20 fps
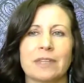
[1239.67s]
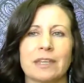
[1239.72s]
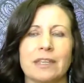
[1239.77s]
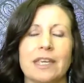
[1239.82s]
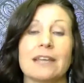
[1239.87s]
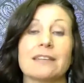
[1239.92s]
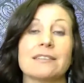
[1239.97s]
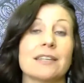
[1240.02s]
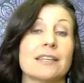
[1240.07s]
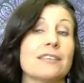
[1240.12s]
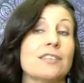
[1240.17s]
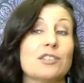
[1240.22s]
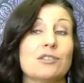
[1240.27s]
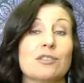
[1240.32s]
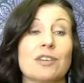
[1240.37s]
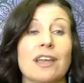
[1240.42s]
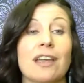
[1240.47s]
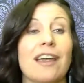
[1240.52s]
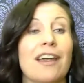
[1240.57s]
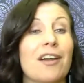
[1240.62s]
Yes, I still
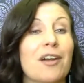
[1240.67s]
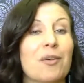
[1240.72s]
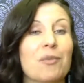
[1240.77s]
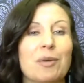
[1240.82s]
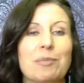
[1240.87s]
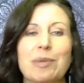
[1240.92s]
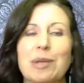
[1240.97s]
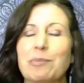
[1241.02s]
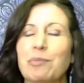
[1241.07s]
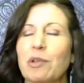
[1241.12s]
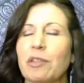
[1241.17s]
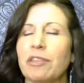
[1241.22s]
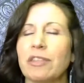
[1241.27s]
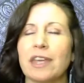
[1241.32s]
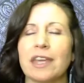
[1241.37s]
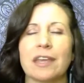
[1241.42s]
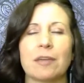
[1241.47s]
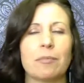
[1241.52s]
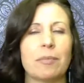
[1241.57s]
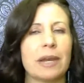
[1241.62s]
care what people
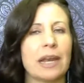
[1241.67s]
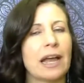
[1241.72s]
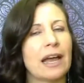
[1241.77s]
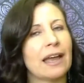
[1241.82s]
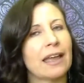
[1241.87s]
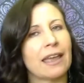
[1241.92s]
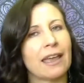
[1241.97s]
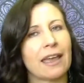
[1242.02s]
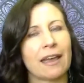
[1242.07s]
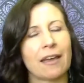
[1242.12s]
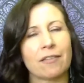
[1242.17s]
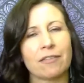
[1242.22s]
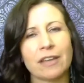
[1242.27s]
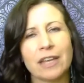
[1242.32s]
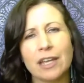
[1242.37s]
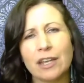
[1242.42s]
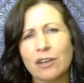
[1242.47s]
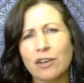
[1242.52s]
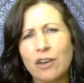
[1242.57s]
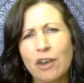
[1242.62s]
think, but I have
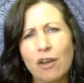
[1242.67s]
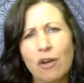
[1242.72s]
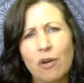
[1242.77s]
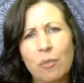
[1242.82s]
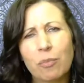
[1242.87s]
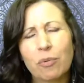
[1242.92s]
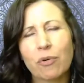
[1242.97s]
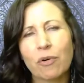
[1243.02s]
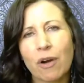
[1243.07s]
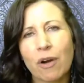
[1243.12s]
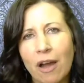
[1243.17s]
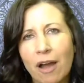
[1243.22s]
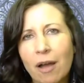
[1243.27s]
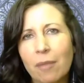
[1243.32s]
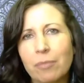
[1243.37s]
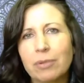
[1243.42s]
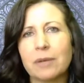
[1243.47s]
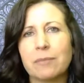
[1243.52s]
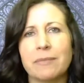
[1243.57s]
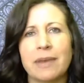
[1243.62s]
no
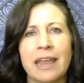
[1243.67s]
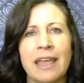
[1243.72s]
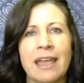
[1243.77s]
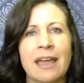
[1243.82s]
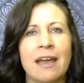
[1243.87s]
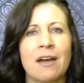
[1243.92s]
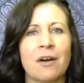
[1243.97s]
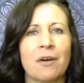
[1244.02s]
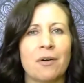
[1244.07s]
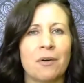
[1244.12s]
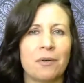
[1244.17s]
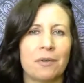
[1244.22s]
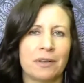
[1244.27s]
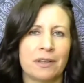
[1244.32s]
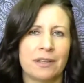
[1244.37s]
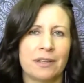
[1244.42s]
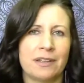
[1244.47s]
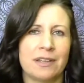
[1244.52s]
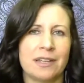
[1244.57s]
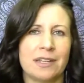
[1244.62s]
problem now
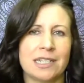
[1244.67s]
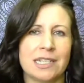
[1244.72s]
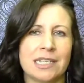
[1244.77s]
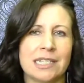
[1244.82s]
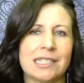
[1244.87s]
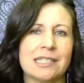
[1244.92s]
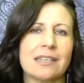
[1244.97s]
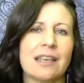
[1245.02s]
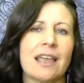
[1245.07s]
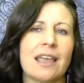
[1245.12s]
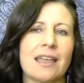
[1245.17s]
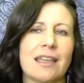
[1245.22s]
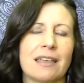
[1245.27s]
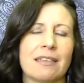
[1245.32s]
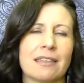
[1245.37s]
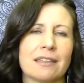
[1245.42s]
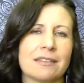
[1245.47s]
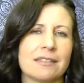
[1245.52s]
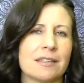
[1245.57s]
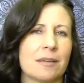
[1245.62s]
saying
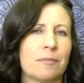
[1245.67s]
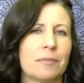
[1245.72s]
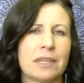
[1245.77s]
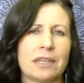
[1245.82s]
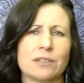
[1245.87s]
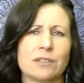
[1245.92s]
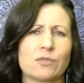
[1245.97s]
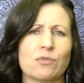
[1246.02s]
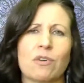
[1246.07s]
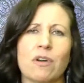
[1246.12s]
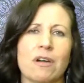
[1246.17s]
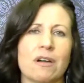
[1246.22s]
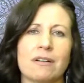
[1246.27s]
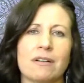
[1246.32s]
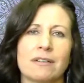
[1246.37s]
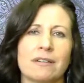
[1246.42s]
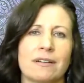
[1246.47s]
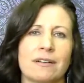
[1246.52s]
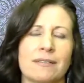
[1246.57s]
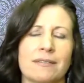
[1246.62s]
that something is
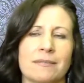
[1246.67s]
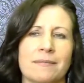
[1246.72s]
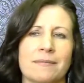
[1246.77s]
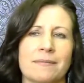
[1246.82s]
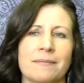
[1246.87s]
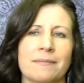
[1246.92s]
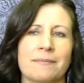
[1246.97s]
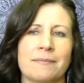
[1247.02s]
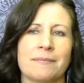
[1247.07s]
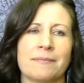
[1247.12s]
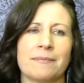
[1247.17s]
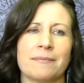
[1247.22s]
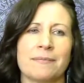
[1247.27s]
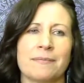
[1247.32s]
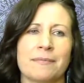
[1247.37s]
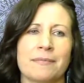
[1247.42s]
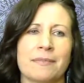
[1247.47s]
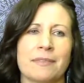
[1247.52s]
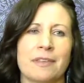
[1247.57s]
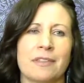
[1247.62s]
wrong.
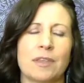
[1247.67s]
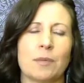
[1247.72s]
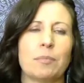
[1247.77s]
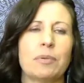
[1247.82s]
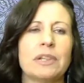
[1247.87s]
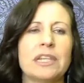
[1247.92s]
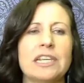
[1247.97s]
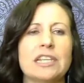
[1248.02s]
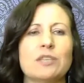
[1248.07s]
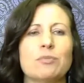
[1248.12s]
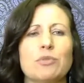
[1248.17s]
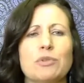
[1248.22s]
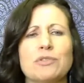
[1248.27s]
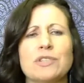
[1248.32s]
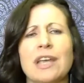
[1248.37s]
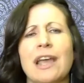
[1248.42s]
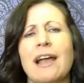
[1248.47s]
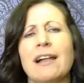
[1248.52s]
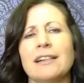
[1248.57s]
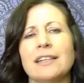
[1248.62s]
The police
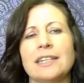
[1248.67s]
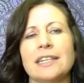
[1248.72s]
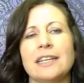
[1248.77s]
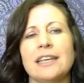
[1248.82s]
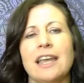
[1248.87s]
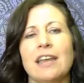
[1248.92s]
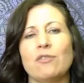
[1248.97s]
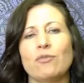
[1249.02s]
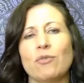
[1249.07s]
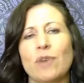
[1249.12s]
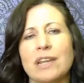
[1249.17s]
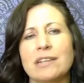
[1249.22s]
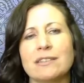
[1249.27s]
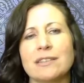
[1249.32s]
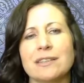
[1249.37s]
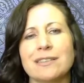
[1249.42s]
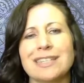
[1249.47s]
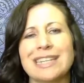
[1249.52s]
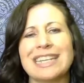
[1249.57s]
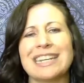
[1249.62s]
brutality and
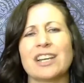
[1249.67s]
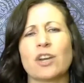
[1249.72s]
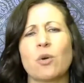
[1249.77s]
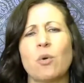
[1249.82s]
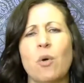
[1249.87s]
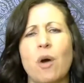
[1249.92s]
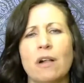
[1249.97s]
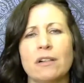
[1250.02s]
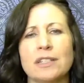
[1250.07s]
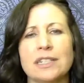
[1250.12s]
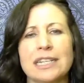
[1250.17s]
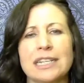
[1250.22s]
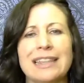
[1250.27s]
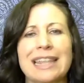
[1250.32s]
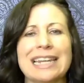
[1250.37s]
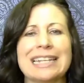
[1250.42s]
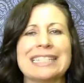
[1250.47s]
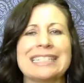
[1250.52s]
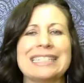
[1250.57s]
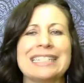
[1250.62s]
racist inequality
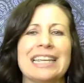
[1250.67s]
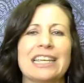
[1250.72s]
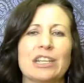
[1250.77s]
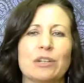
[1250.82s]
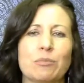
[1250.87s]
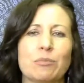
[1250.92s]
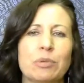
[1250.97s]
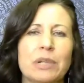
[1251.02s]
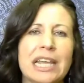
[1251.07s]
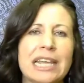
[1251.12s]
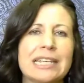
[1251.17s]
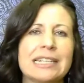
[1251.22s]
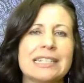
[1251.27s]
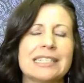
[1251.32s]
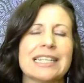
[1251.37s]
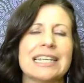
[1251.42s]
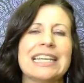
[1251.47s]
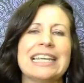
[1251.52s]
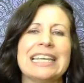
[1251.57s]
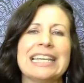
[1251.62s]
that has taken
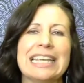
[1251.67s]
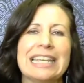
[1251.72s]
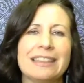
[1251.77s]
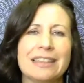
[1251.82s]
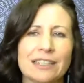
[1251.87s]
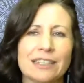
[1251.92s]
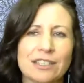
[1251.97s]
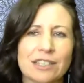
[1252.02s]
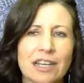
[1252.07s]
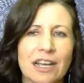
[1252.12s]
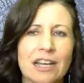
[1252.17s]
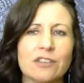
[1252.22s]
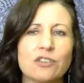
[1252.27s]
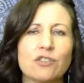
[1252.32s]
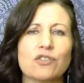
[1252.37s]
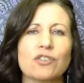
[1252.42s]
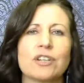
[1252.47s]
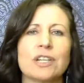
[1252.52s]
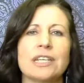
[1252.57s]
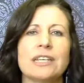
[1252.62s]
place in this
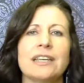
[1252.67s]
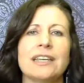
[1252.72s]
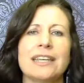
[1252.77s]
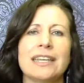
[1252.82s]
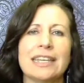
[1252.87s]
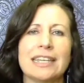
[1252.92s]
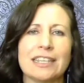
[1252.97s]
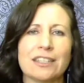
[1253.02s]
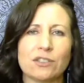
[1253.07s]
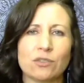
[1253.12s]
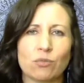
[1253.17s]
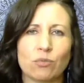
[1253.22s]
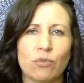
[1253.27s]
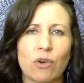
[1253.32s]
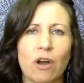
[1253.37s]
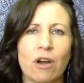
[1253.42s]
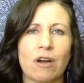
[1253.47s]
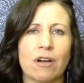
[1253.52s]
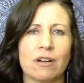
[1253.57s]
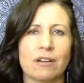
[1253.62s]
country is
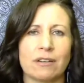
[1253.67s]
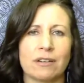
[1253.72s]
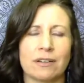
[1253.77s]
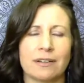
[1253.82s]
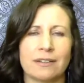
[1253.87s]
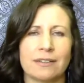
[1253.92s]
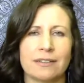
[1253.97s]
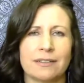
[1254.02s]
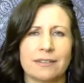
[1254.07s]
wrong.